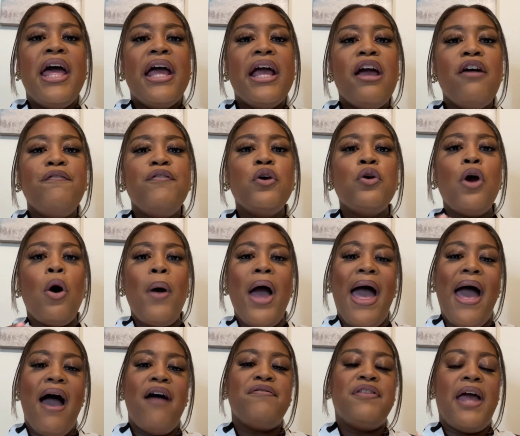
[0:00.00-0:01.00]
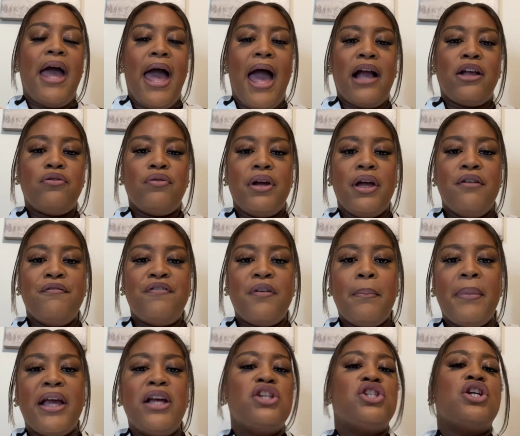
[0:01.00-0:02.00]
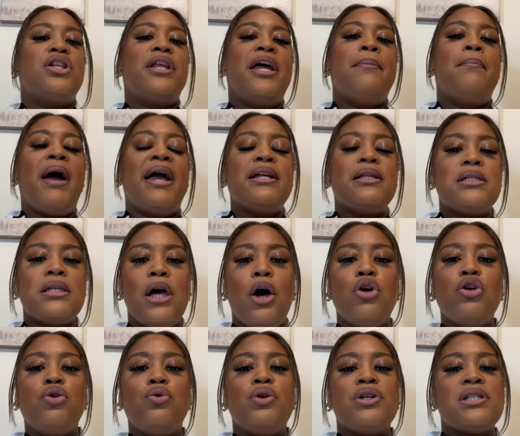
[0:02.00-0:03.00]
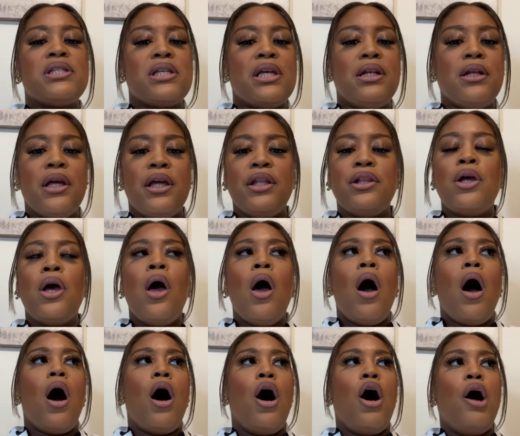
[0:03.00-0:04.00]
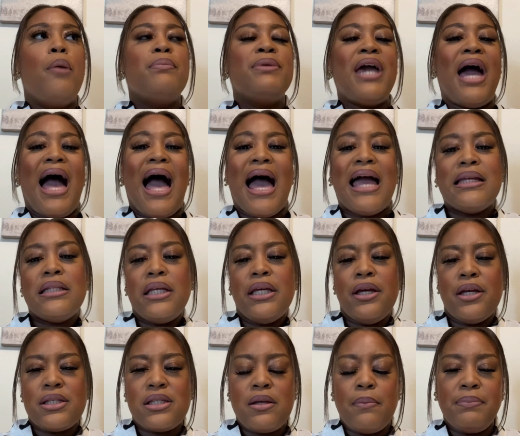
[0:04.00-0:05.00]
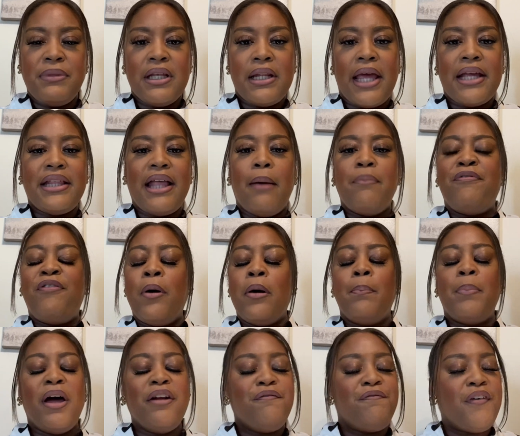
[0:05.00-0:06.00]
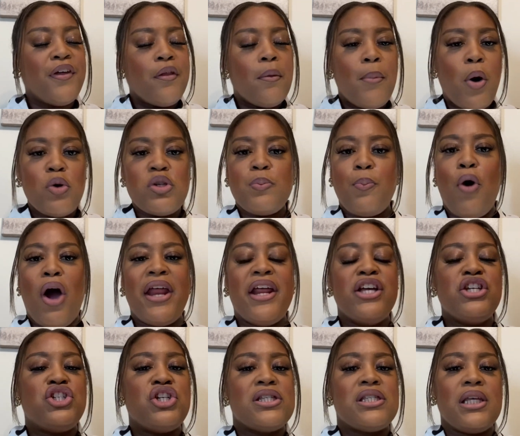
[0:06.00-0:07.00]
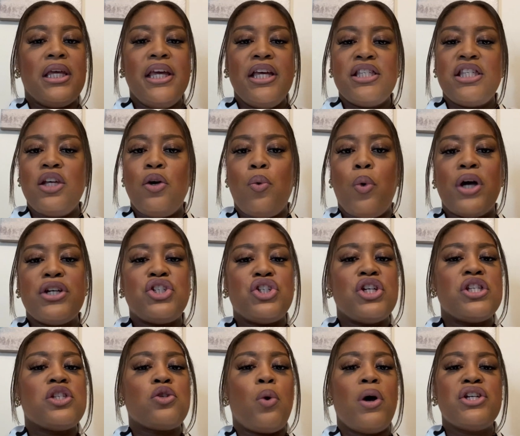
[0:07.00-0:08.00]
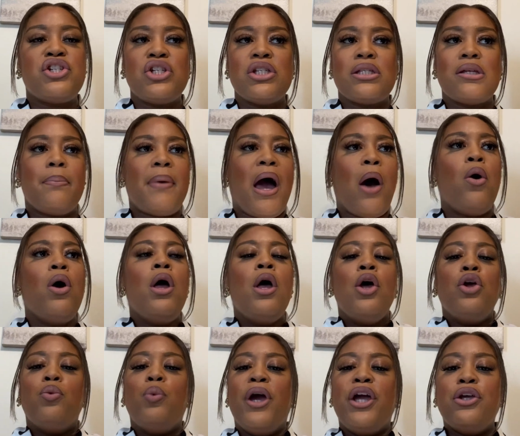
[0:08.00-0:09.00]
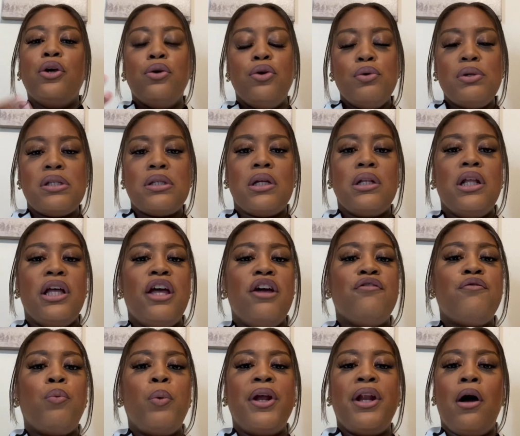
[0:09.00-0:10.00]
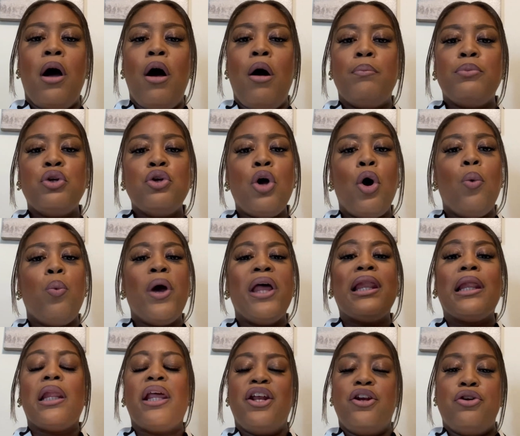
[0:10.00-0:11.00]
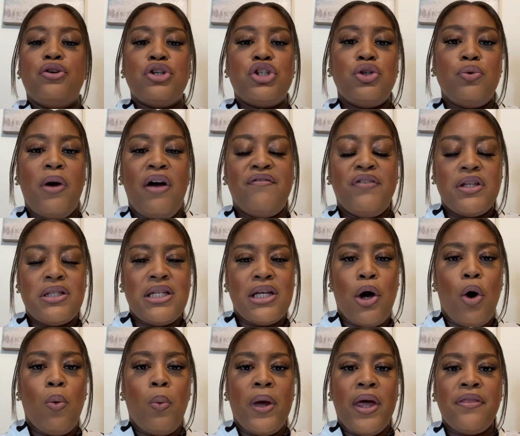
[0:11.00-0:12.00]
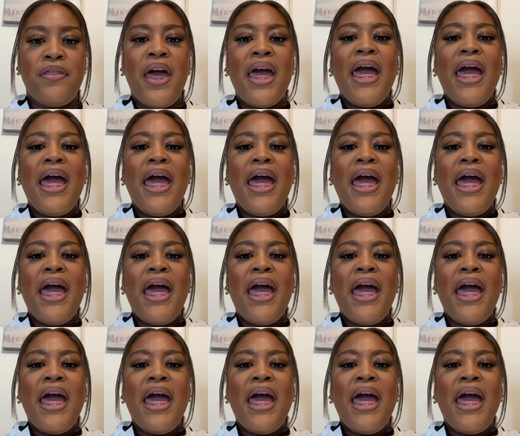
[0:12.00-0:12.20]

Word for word: If you don't have the accurate information, they might tell you to send in um, your ID or something like that. but for the most part, it's just easy questions, questions about where you used to live, with um, you know, what lenders you ever dealt with,